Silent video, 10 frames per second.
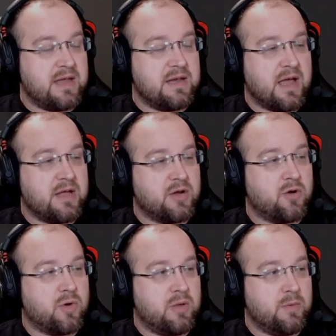And I
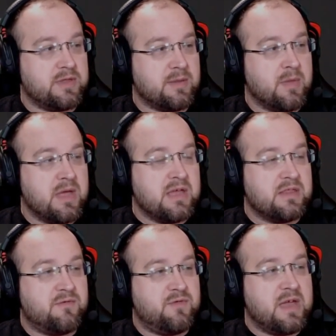agree with them.
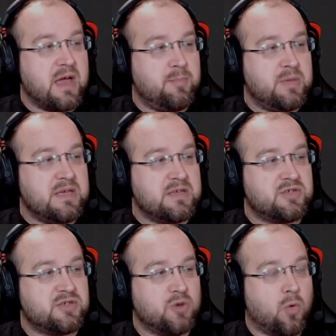The VIP
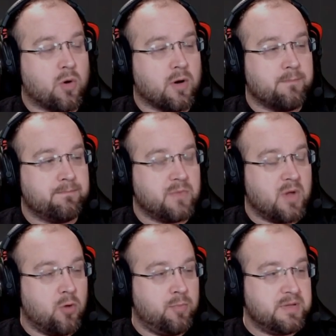store
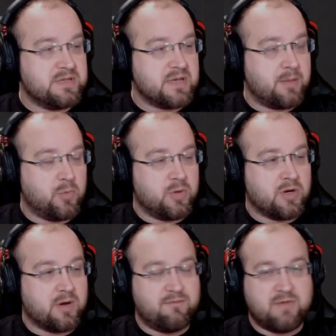opens up when
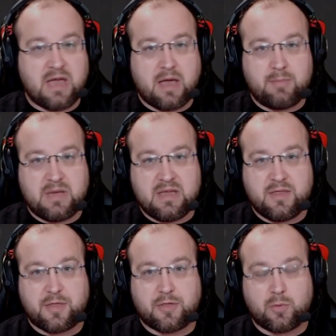you're at VIP
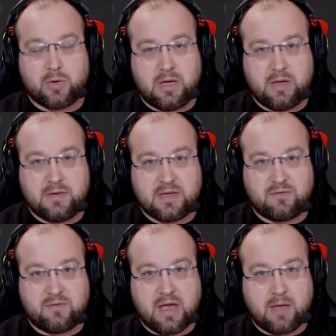3.
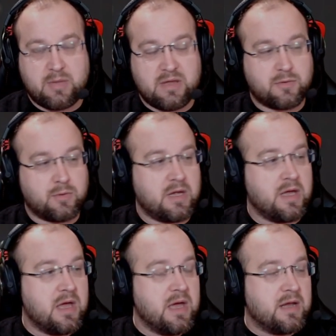That's VIP 3.
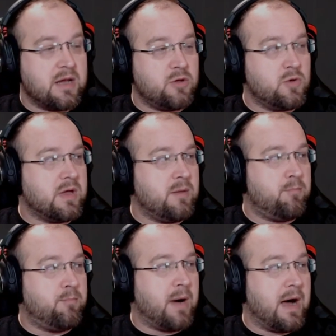Now you
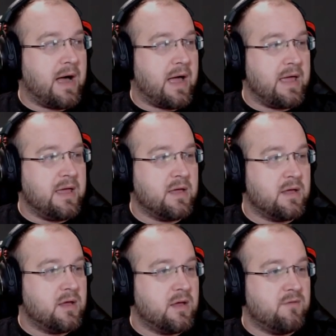can buy
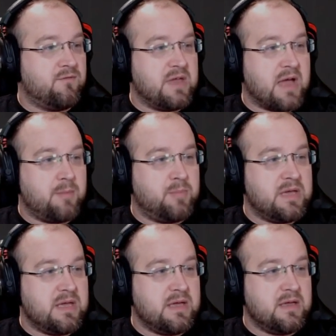
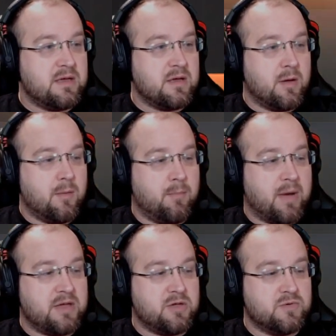VIP
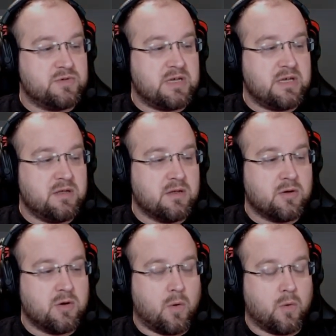by using
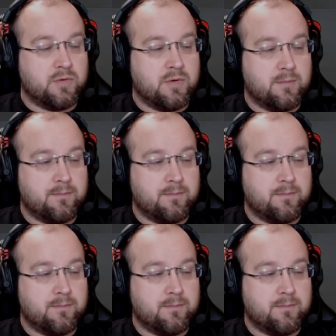gold.